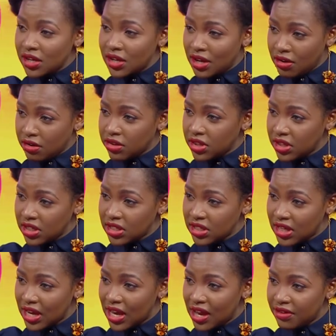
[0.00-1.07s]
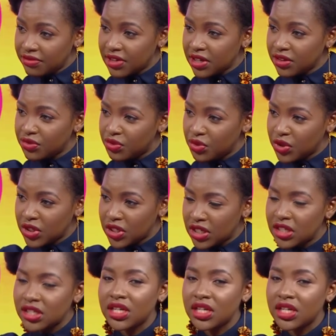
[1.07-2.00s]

healthy to have, like for the nails?